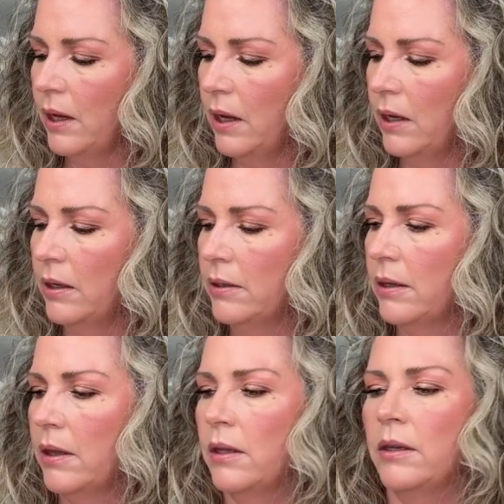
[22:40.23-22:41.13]
and
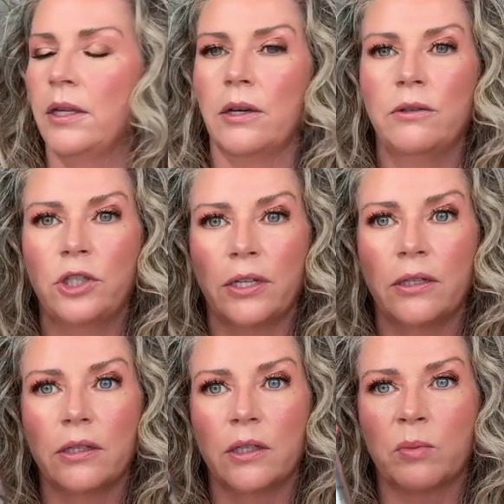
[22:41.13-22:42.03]
the
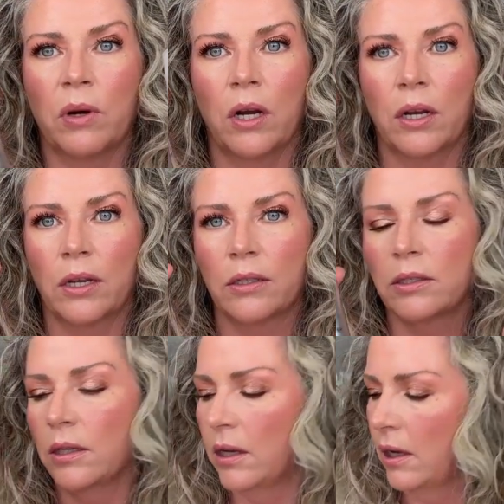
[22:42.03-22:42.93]
Neogenesis
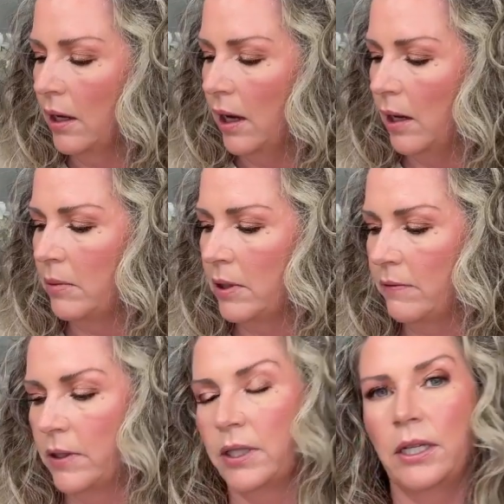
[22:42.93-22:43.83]
products, I believe
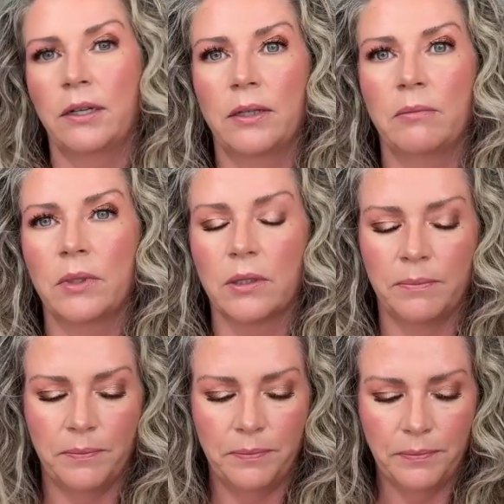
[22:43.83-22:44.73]
the serums
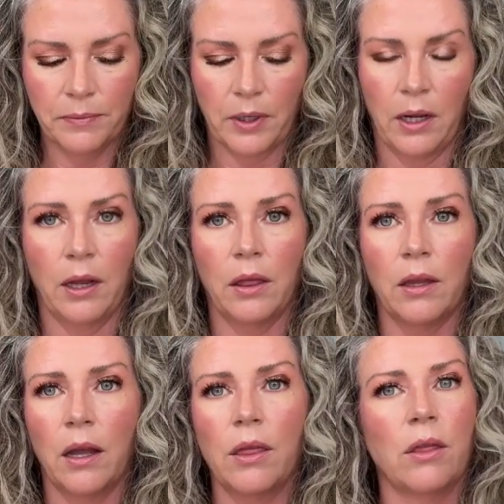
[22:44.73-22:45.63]

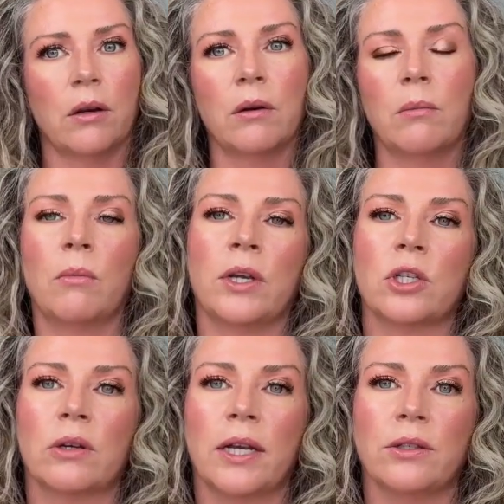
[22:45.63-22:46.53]
and their
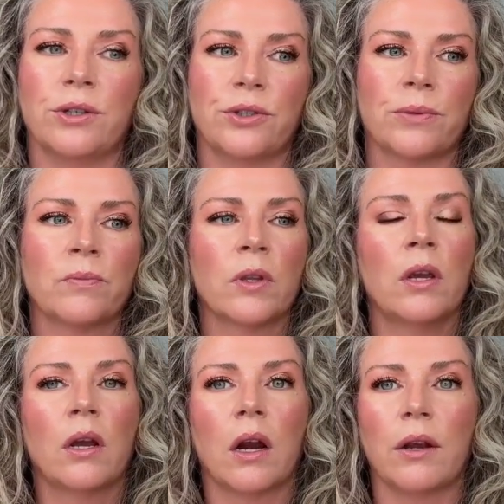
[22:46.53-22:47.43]
moisturizers
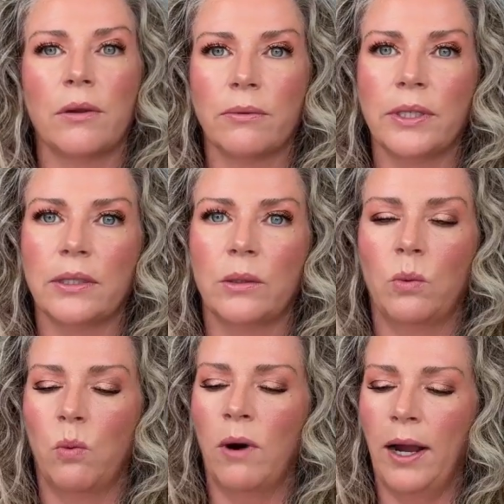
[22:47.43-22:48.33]
are the
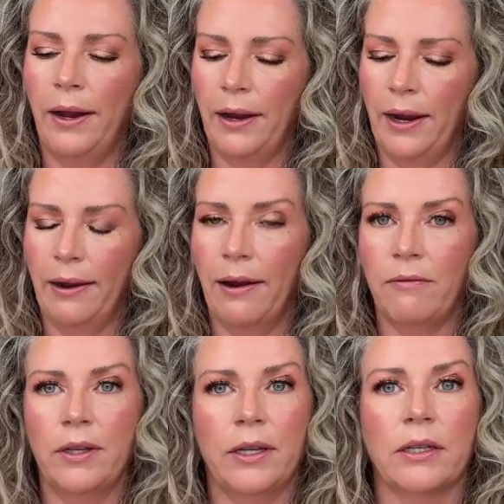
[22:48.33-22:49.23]
reason why I
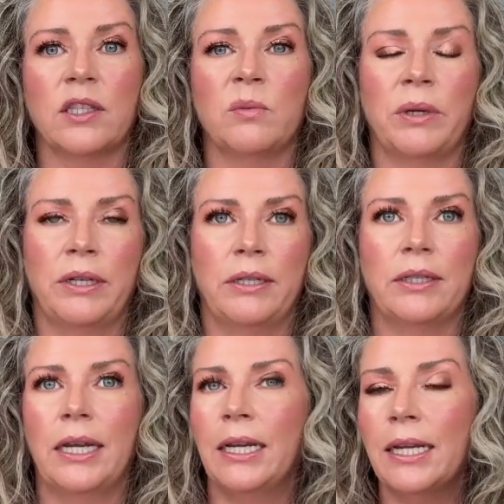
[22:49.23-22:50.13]
haven't
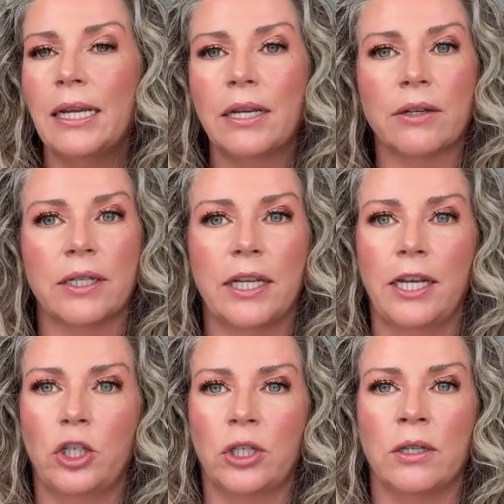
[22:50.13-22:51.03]
experienced any
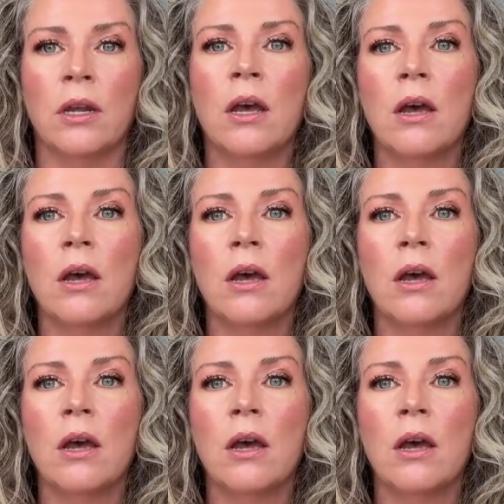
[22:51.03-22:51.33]
irritation